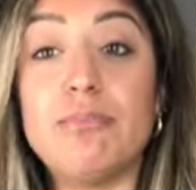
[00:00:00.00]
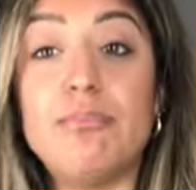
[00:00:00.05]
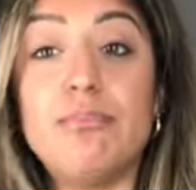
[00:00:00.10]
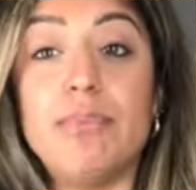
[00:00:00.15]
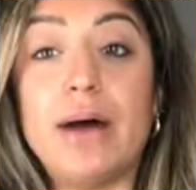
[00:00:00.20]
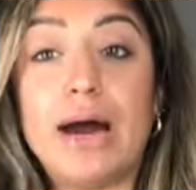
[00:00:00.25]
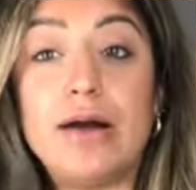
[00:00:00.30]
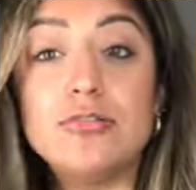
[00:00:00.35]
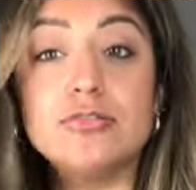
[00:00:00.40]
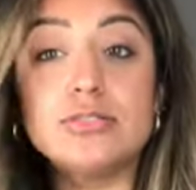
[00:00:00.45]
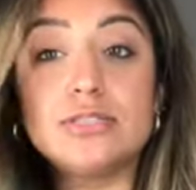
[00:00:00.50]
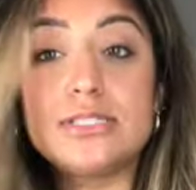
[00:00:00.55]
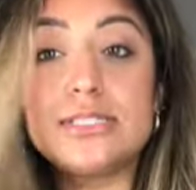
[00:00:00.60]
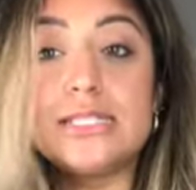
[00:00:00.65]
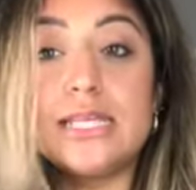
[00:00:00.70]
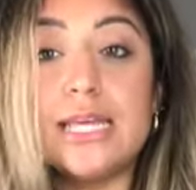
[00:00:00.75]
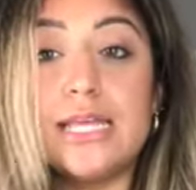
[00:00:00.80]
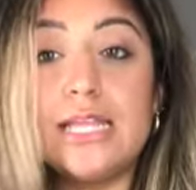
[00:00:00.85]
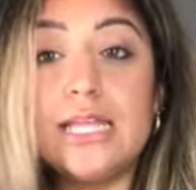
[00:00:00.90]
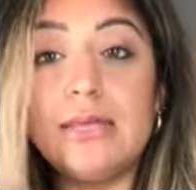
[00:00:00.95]

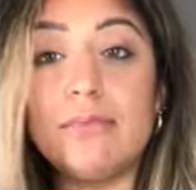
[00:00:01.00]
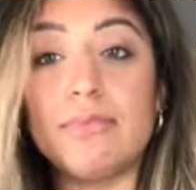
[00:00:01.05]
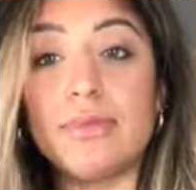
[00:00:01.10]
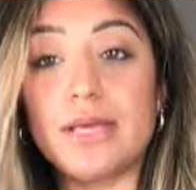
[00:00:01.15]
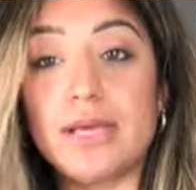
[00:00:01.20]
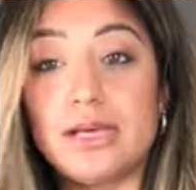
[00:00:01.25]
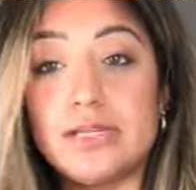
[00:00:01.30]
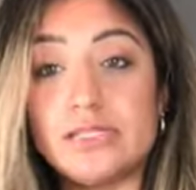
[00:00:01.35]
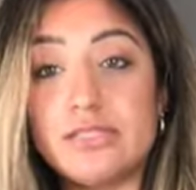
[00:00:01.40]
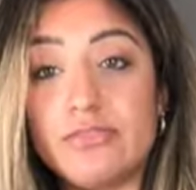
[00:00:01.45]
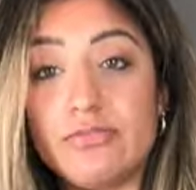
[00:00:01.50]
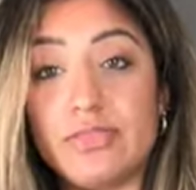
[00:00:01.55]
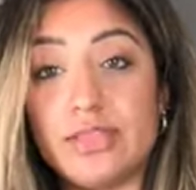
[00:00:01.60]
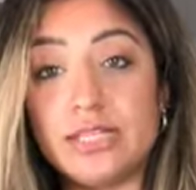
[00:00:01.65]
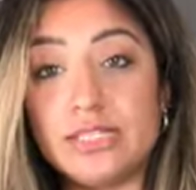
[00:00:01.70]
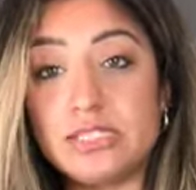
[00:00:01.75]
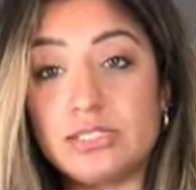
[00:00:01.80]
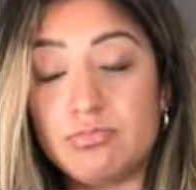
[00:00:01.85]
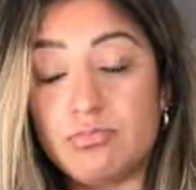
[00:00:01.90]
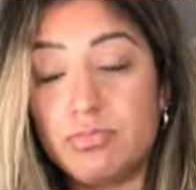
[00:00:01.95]
bounce in it because of
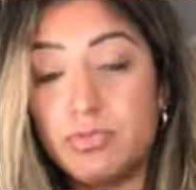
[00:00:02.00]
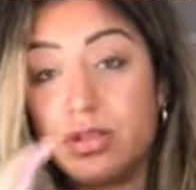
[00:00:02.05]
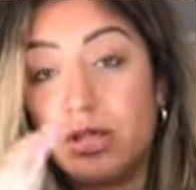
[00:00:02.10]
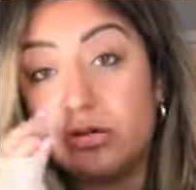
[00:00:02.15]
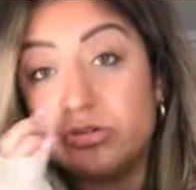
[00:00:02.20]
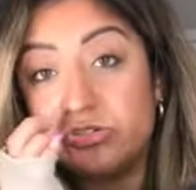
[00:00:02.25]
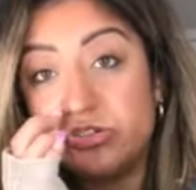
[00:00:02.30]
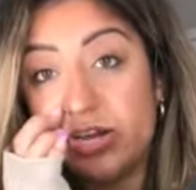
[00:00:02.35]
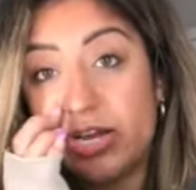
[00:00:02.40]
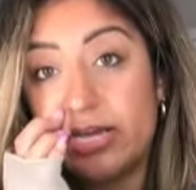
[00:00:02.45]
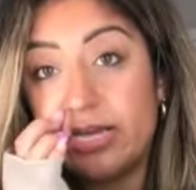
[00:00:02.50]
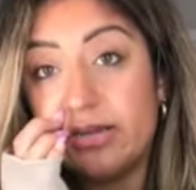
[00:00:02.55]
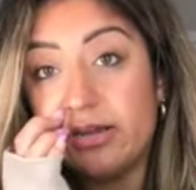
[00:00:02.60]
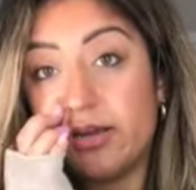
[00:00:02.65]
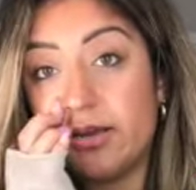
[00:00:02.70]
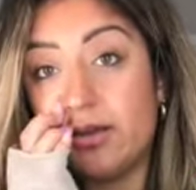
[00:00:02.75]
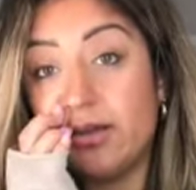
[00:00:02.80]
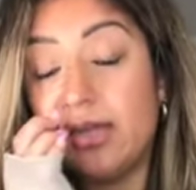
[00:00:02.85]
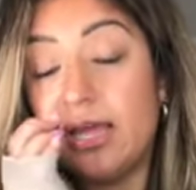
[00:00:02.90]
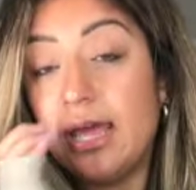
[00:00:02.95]
this blow
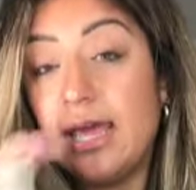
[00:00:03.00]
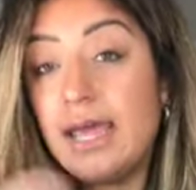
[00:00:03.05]
dryer,